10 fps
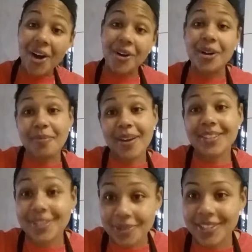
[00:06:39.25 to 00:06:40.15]
All right,
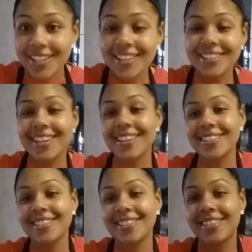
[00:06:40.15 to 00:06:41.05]
about to do the taste
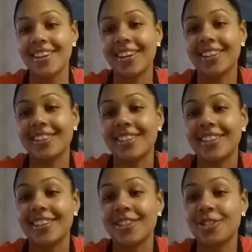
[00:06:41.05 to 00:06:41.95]
test. I got
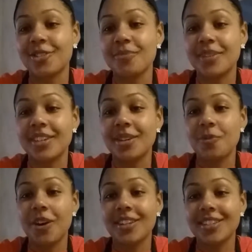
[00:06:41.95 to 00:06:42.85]
the shrimp and
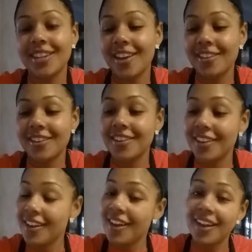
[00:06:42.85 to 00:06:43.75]
quinoa
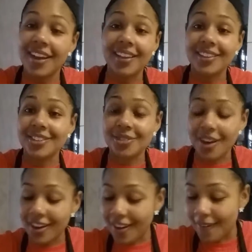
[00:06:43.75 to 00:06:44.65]
together, and let's
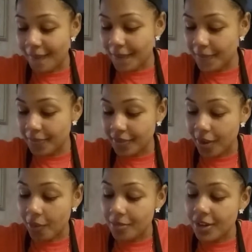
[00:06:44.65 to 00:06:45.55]
try it out.
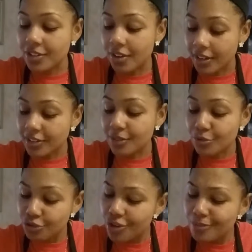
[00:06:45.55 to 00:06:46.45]
I want to make sure I get some
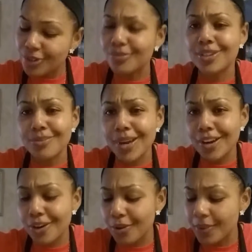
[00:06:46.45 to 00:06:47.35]
shrimp, some
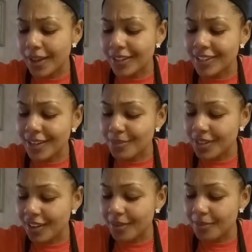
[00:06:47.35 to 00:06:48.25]
tomato at the same
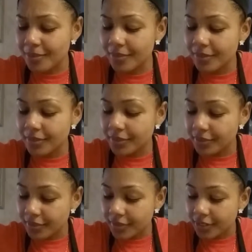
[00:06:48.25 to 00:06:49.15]
time.
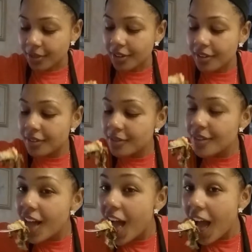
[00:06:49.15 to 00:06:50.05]
Try it.
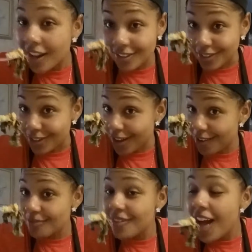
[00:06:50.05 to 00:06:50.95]
See
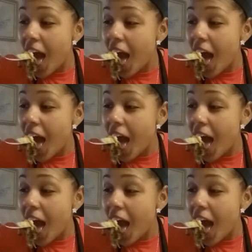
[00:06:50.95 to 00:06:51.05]
that?